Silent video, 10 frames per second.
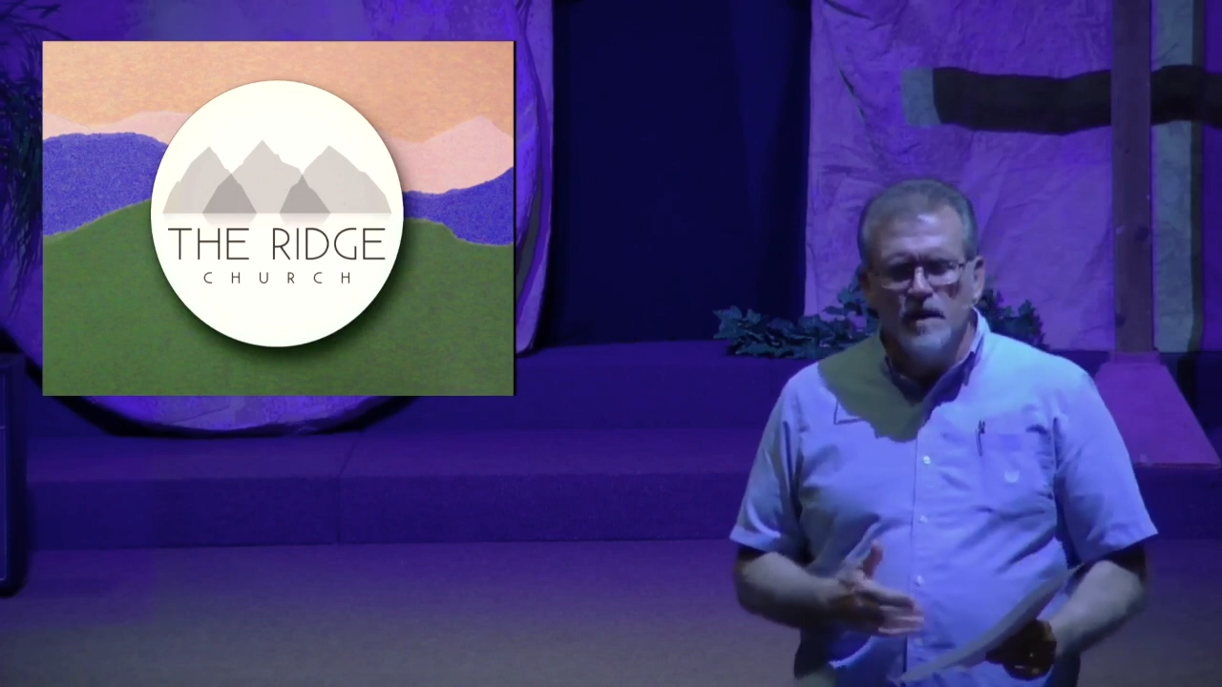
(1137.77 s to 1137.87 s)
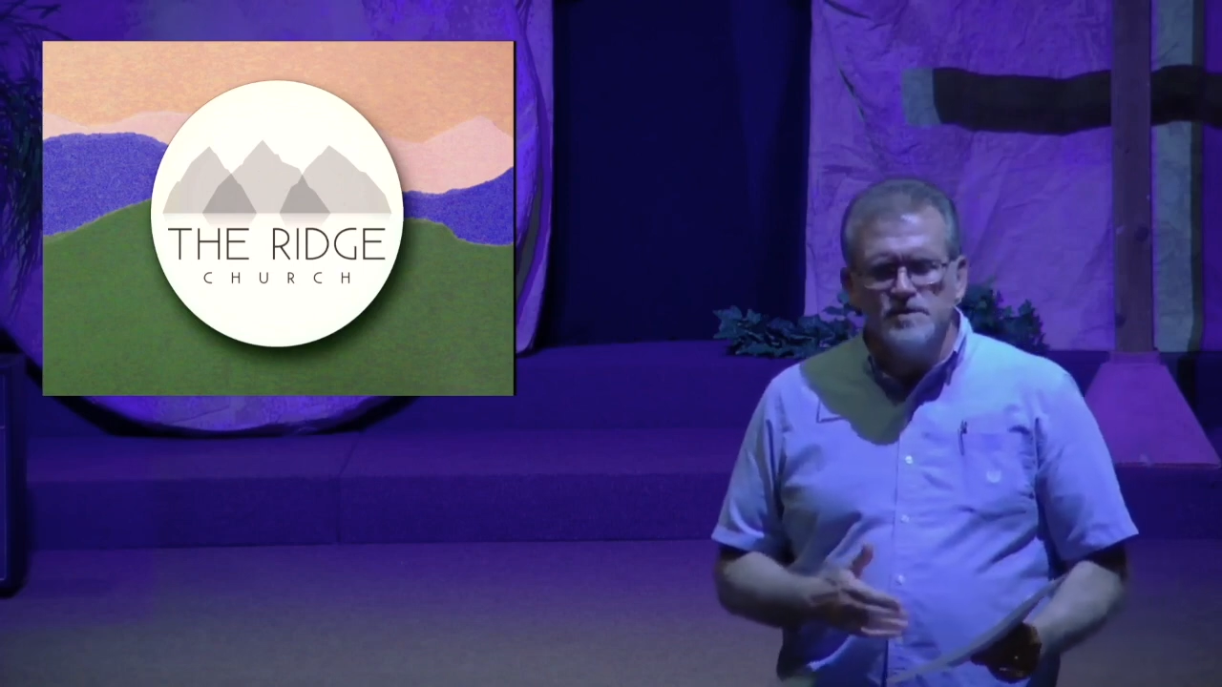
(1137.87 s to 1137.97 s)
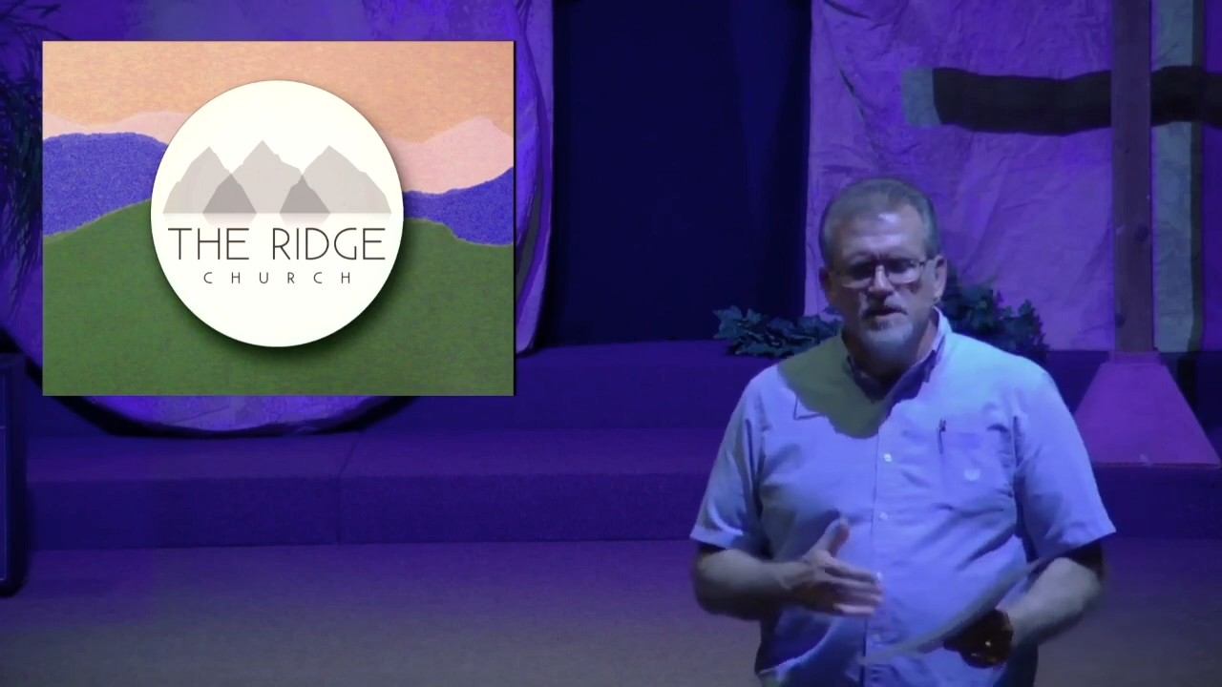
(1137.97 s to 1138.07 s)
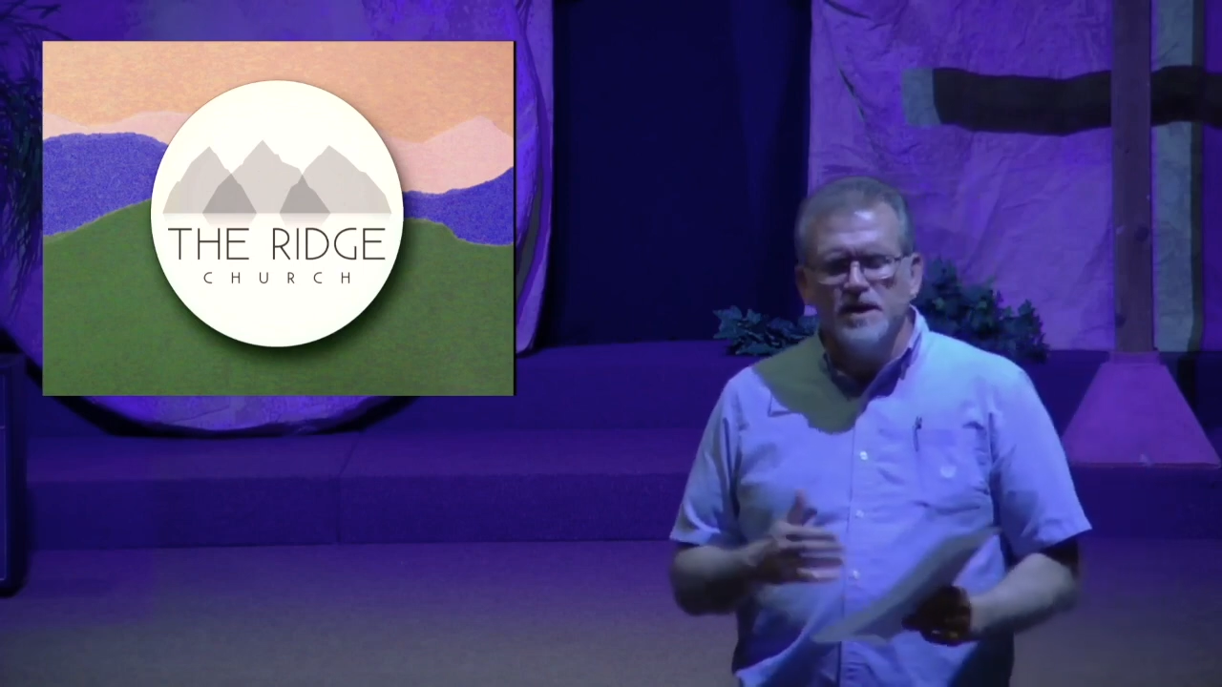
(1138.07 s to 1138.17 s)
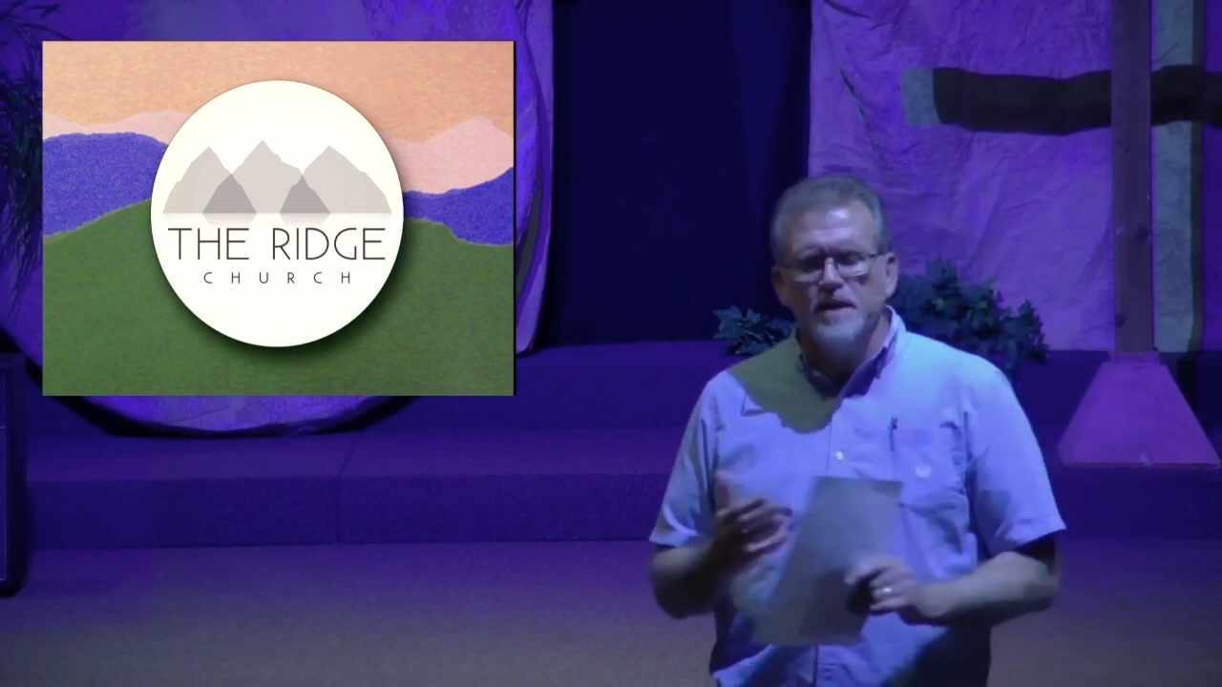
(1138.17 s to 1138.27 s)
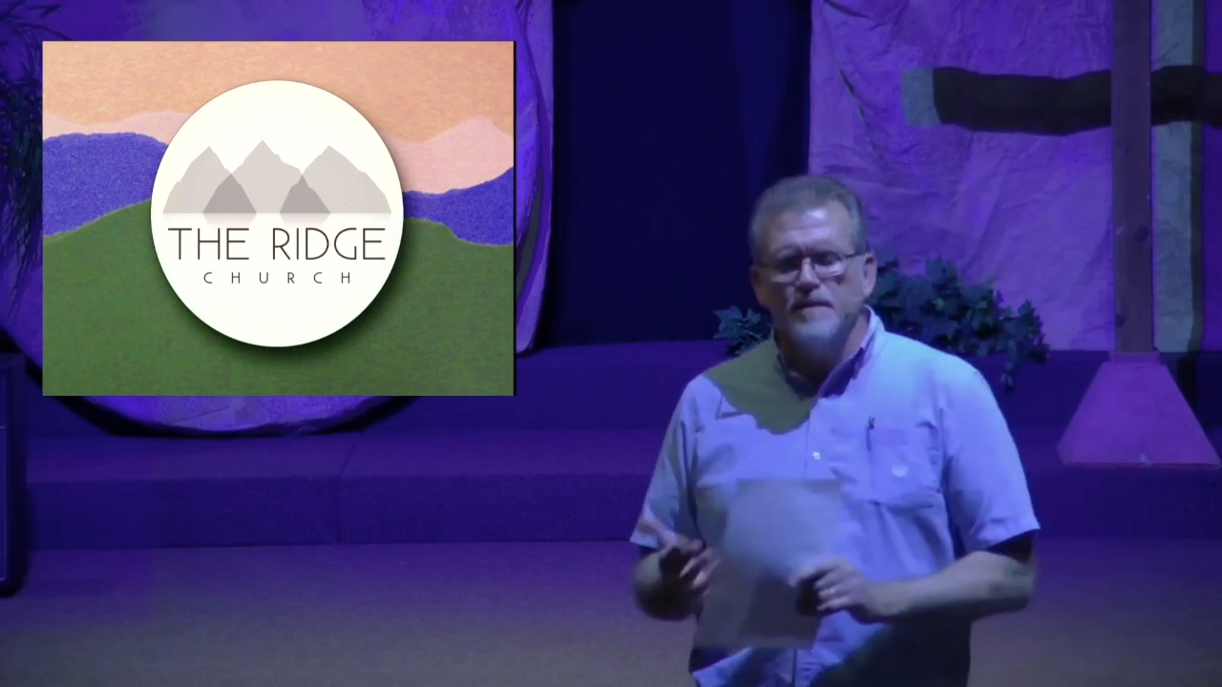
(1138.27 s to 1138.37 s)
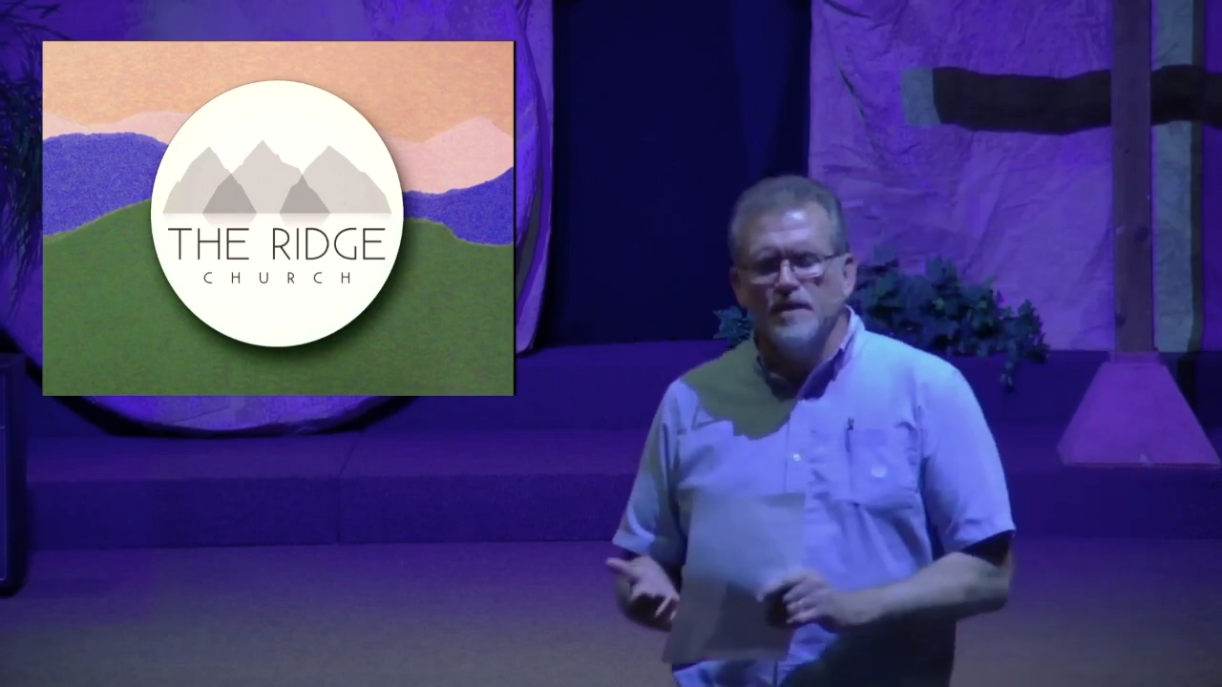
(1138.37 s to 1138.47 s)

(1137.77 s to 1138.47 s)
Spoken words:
much to keep